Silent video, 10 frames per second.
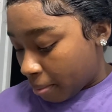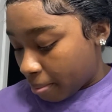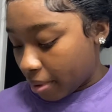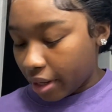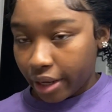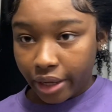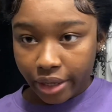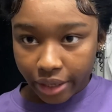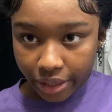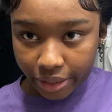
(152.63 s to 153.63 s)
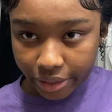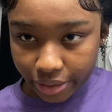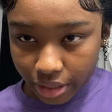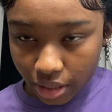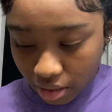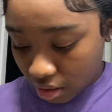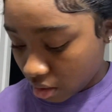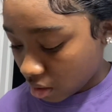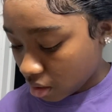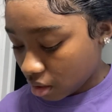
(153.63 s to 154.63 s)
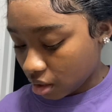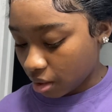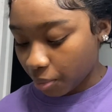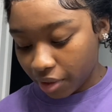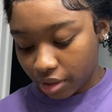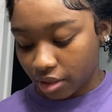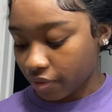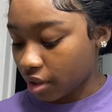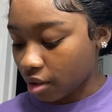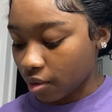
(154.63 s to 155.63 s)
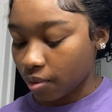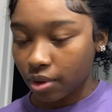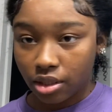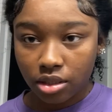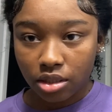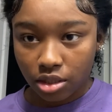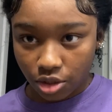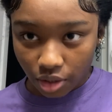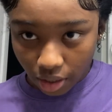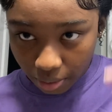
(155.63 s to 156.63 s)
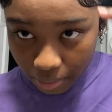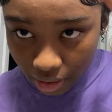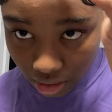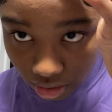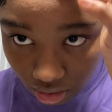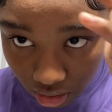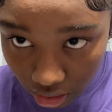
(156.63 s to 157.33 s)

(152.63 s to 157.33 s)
But the point of this video was to try to make it look